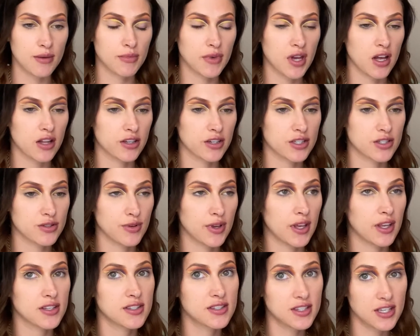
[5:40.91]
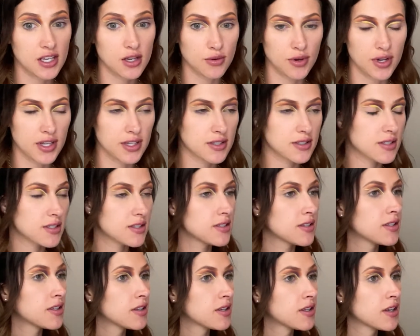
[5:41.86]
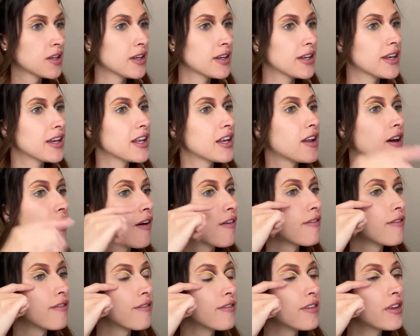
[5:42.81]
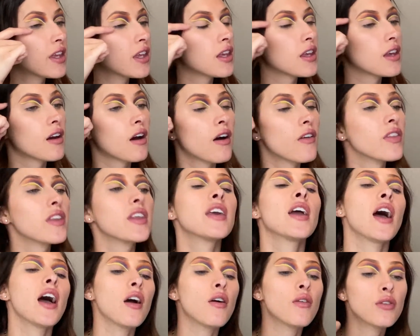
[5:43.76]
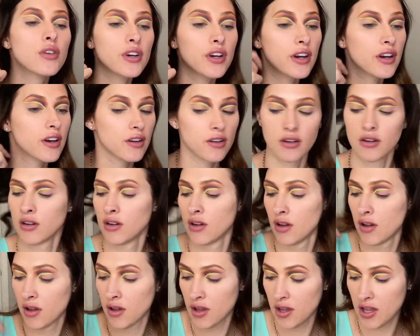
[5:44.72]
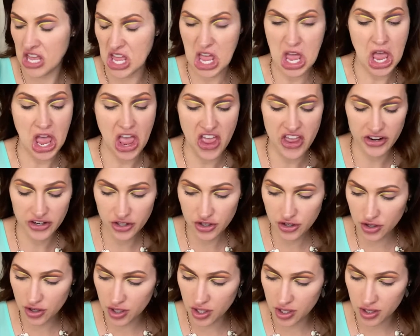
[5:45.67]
color sequence in a V on the outer edge.